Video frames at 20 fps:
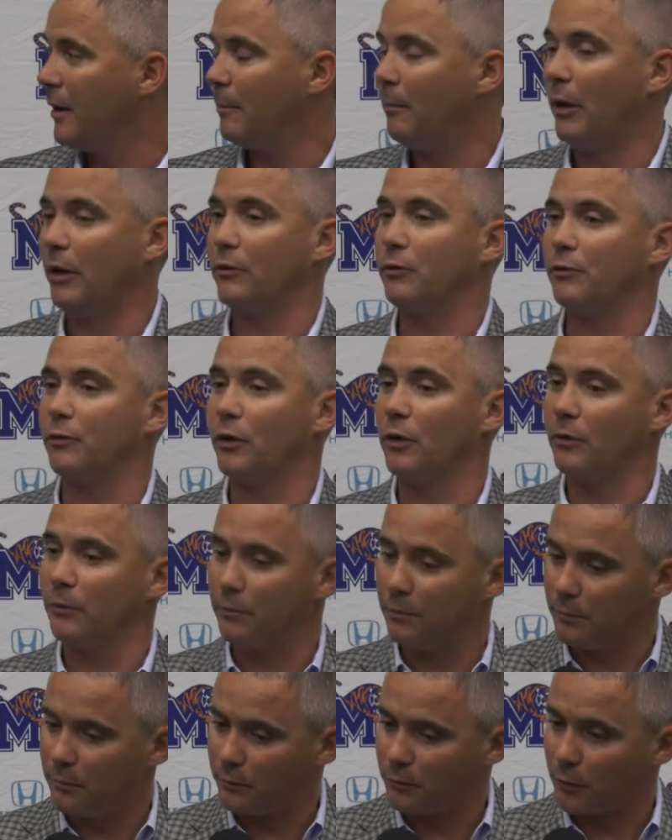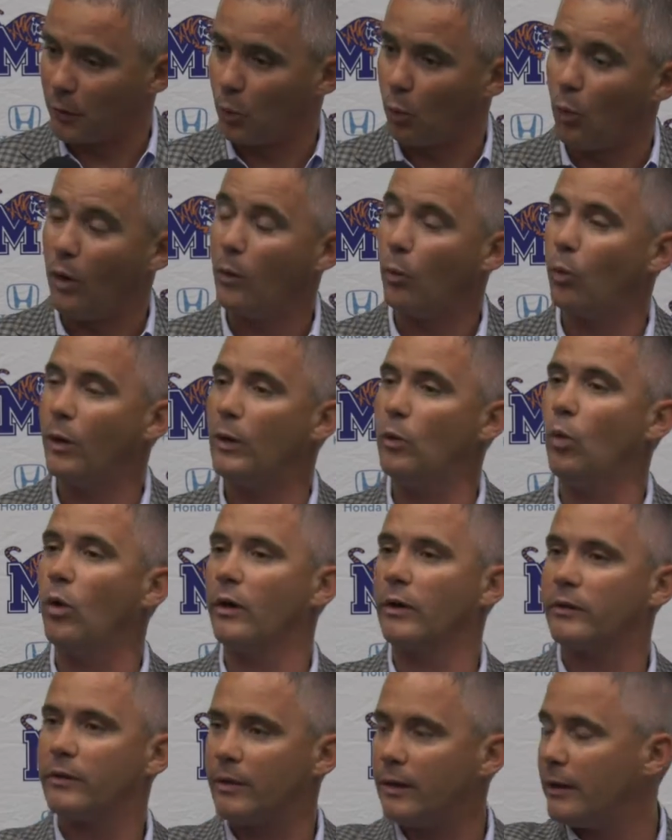But for what we
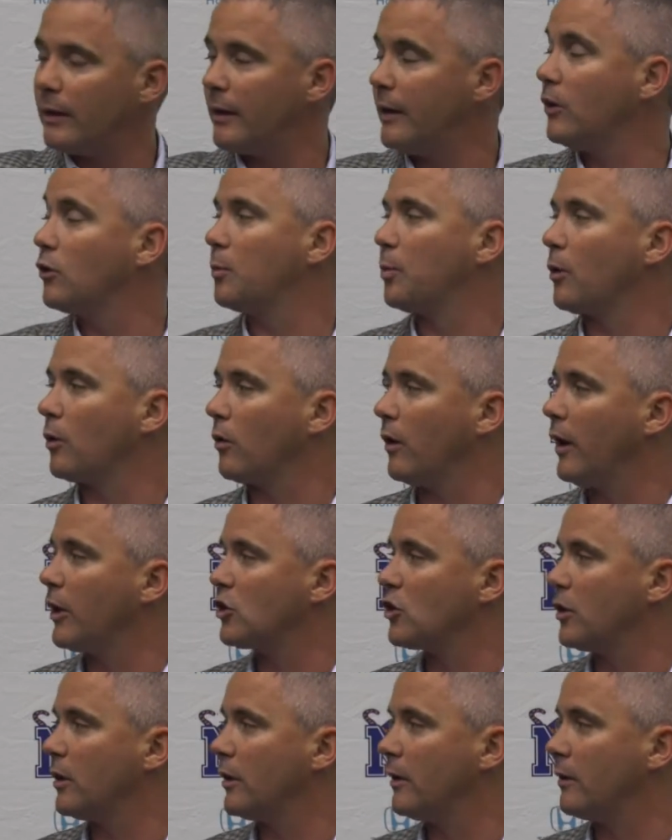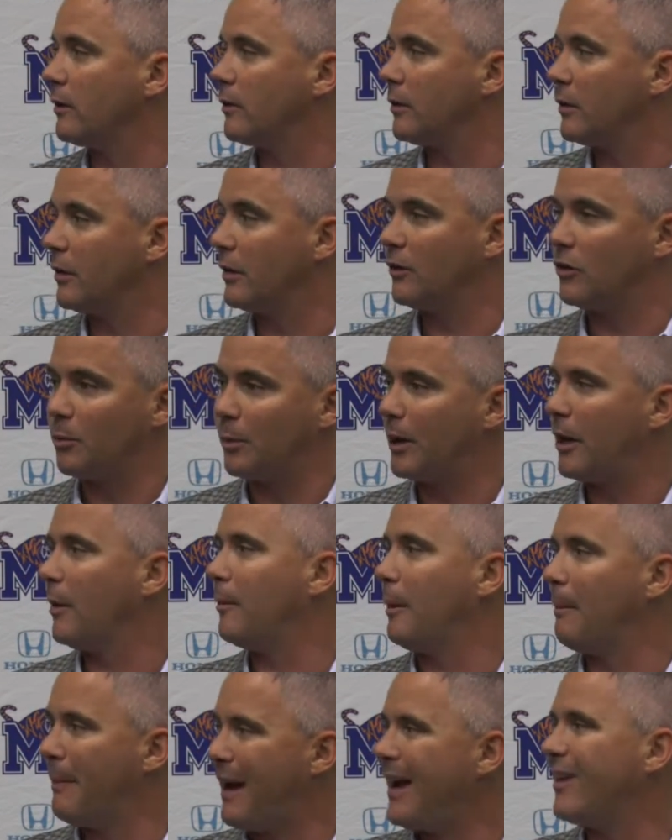want to see in his progression is to
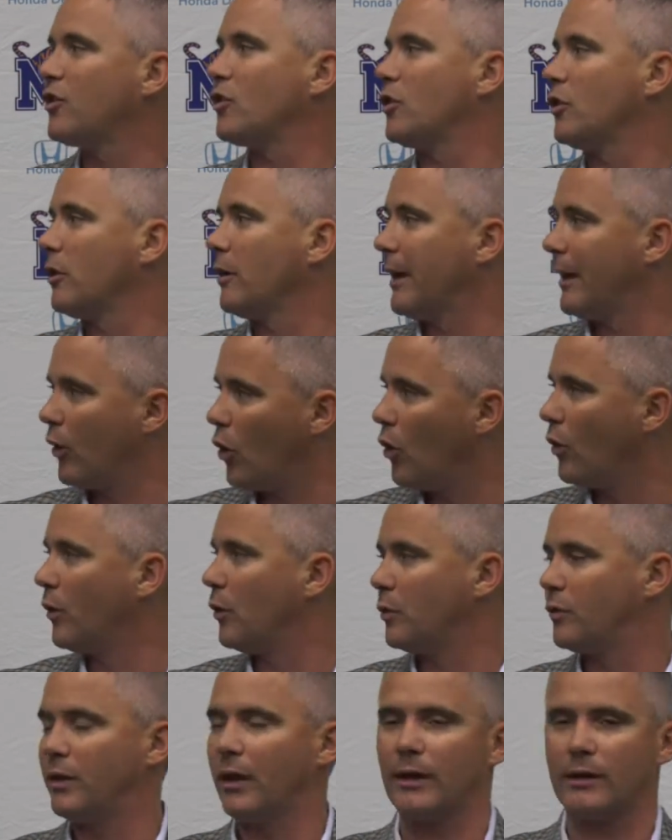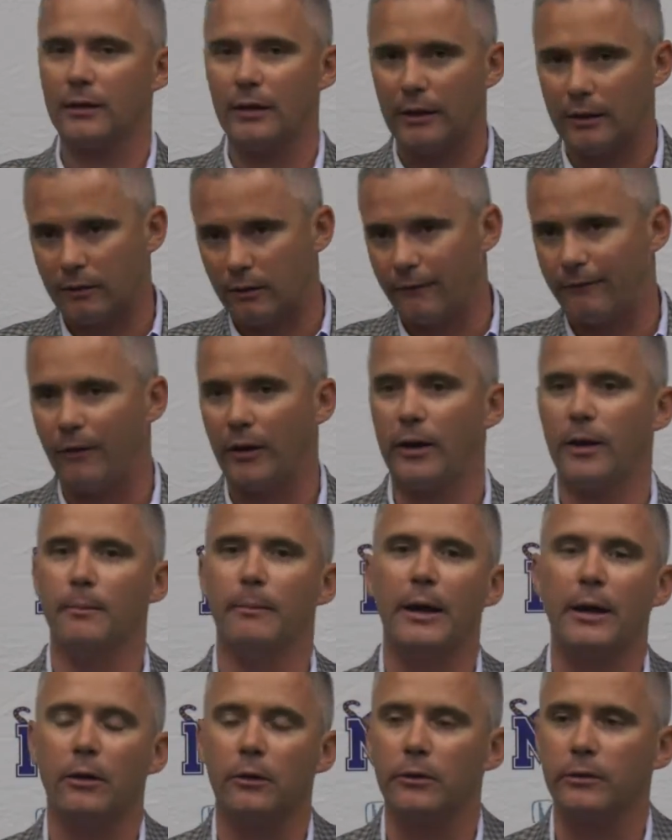become a master at all those techniques and
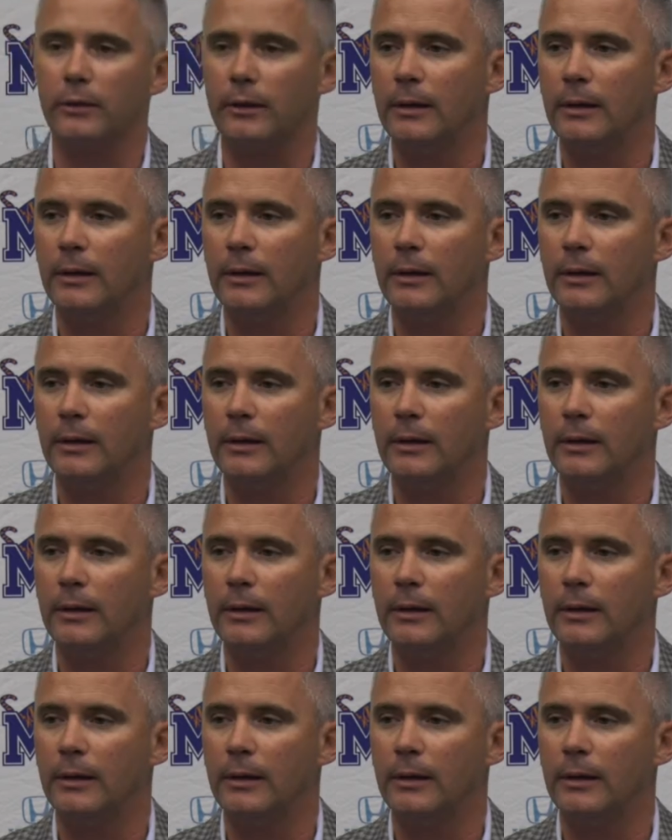fundamentals.